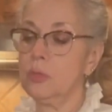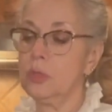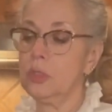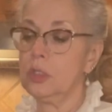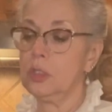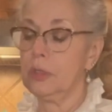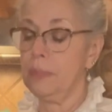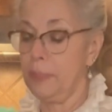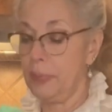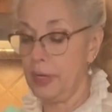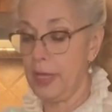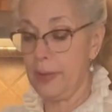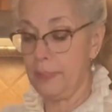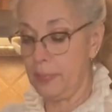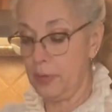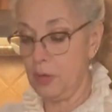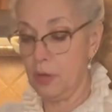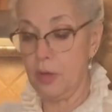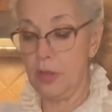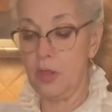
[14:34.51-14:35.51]
I'm gonna plop
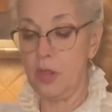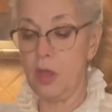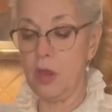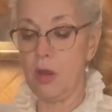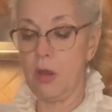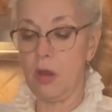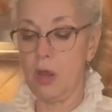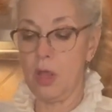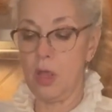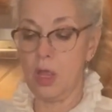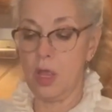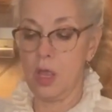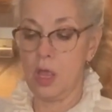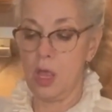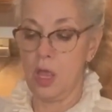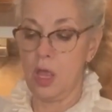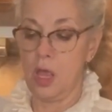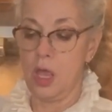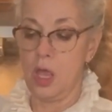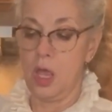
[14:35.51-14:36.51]
it on there.
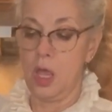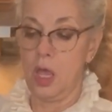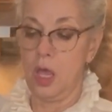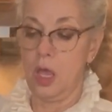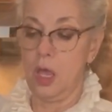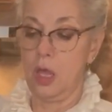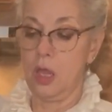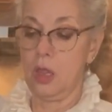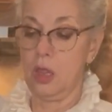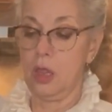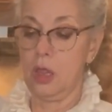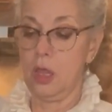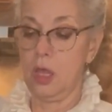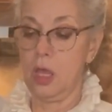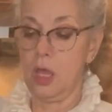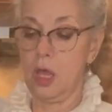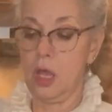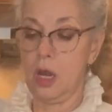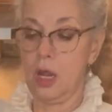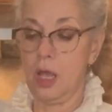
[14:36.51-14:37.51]
And
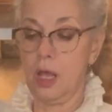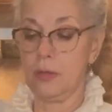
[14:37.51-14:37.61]
then